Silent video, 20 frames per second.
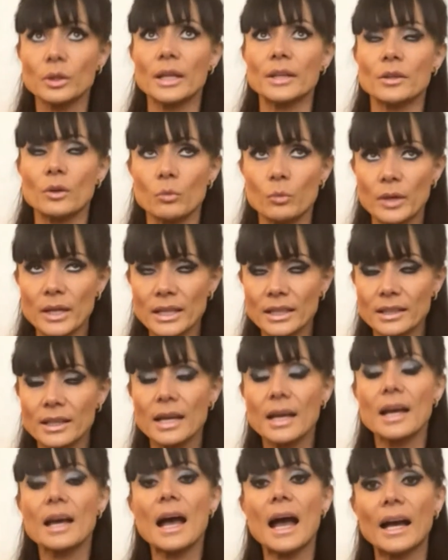in the week
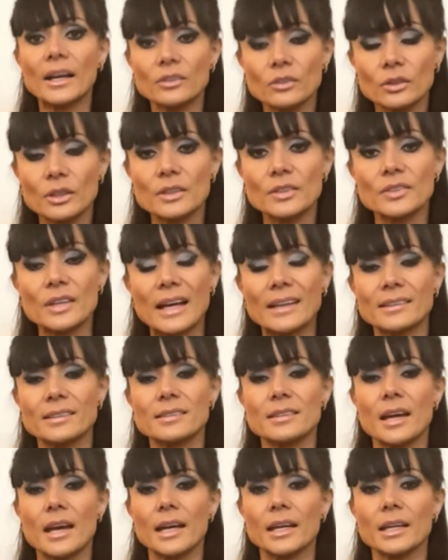and on a
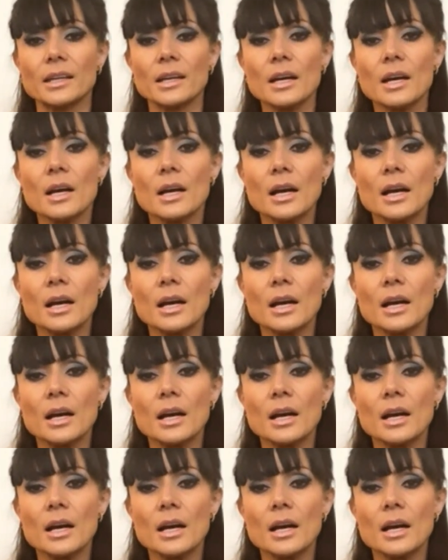Saturday,